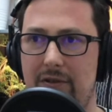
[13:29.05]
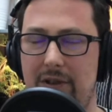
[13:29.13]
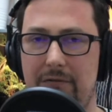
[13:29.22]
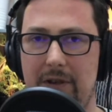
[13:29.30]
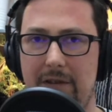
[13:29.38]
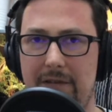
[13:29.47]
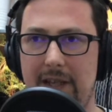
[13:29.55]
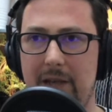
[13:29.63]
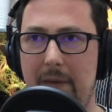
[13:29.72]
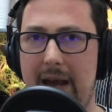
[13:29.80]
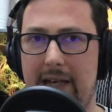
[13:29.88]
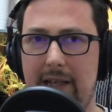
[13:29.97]
And if I think
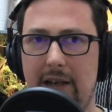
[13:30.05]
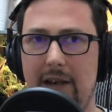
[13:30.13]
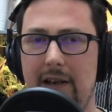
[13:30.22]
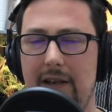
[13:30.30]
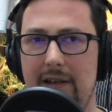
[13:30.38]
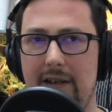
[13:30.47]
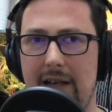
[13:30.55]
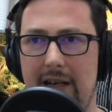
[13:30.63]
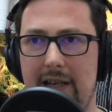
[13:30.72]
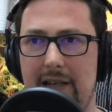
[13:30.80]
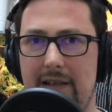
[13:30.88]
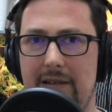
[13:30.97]
back
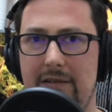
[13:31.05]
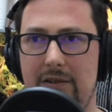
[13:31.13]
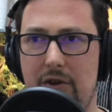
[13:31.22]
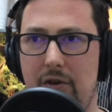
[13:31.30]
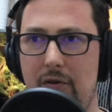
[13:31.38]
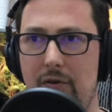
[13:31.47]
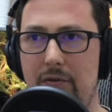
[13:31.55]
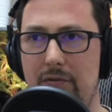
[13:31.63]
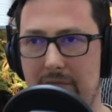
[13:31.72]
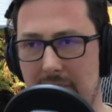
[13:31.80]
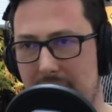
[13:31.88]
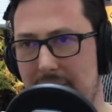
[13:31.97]
to
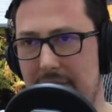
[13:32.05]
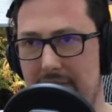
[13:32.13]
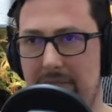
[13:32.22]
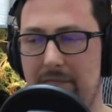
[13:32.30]
not just